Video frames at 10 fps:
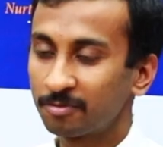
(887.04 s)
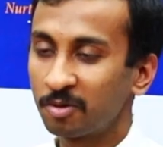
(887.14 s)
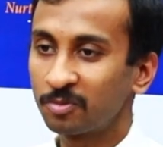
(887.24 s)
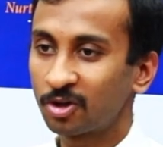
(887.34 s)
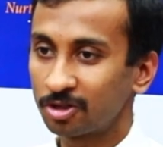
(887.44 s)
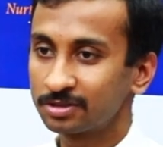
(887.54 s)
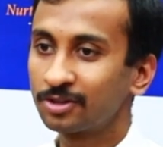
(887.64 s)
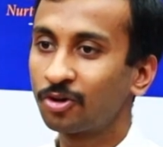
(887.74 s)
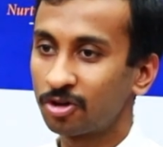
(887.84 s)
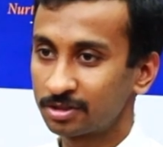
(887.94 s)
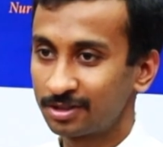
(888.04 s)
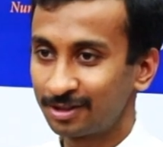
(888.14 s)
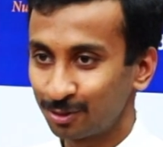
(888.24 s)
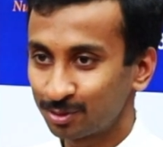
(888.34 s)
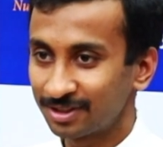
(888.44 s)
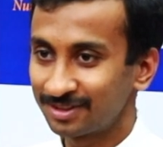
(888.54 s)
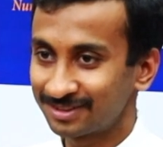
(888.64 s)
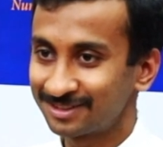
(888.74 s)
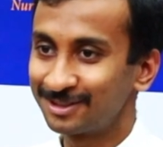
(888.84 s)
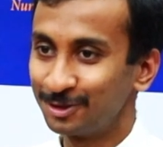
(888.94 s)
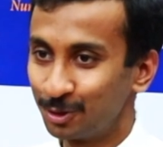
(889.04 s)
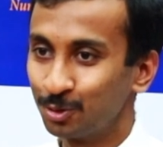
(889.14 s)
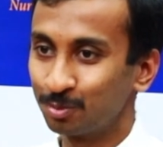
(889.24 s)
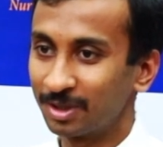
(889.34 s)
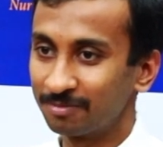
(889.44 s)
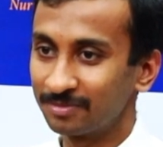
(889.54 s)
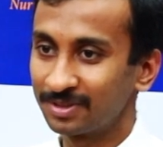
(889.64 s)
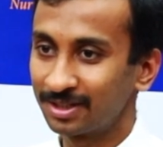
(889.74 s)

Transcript: Ma'am, because the constitution is new, ma'am.